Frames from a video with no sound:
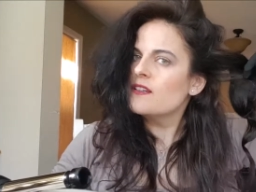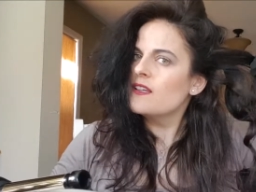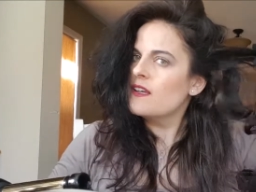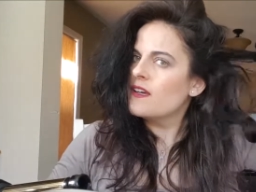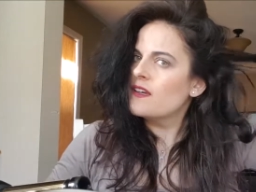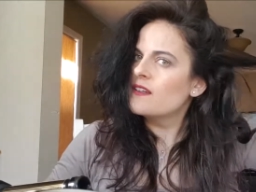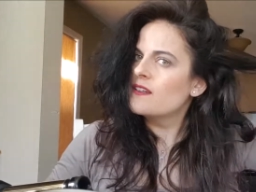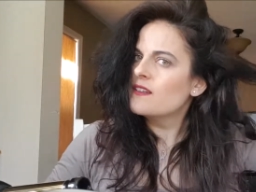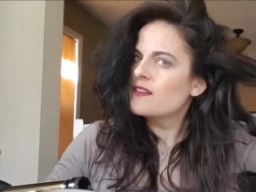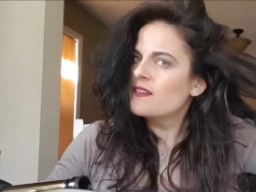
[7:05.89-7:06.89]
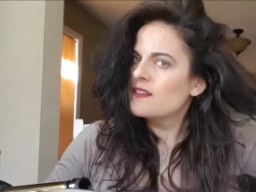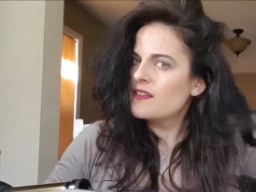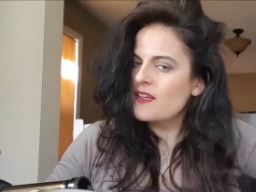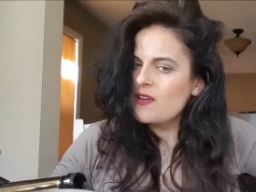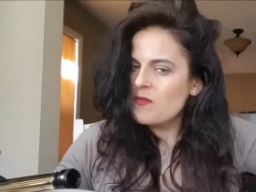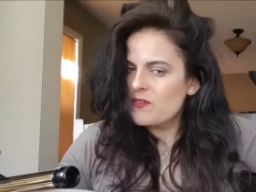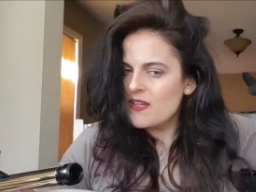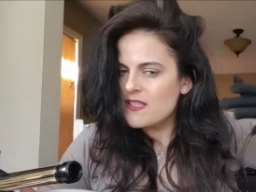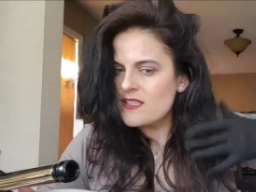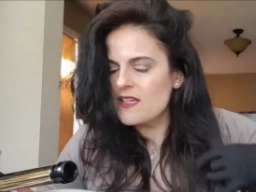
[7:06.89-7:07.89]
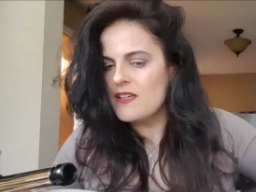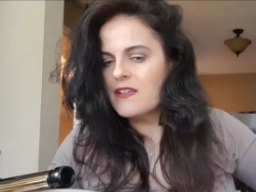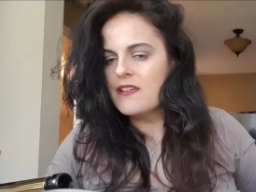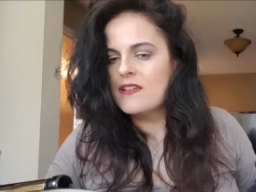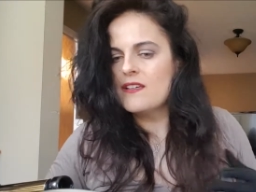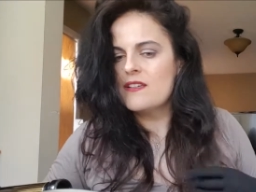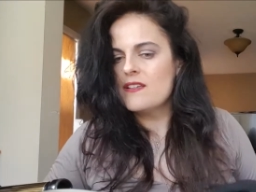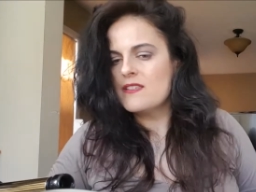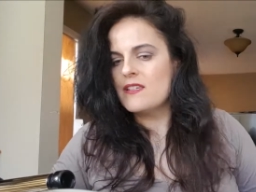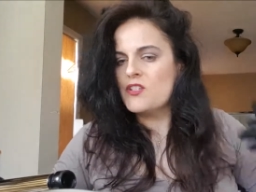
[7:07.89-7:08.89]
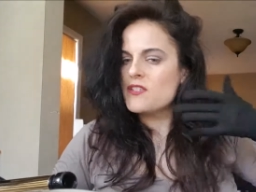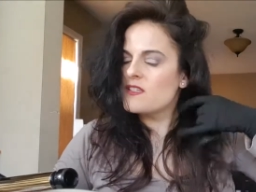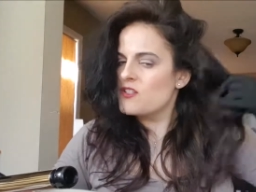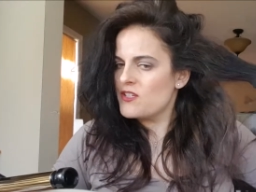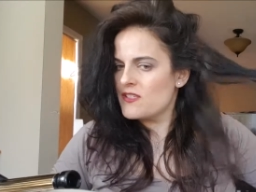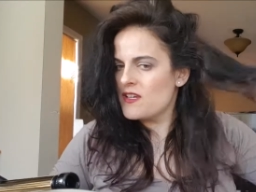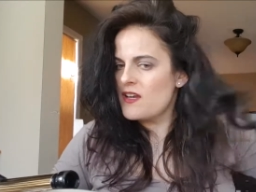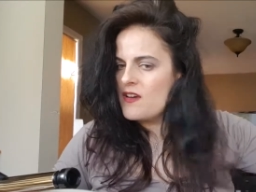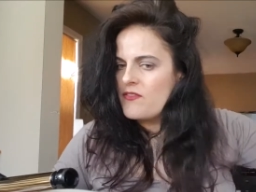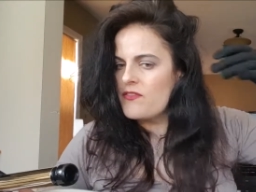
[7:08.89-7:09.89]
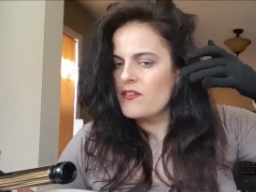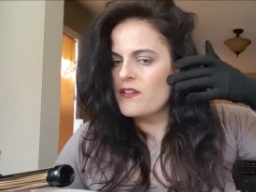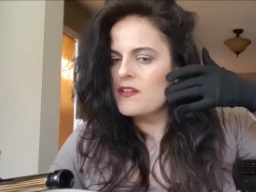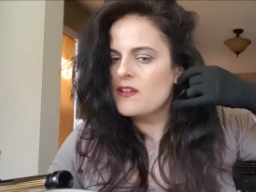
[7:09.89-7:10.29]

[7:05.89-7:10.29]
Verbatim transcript: Look at that. Came out nicely. See, just, just enough.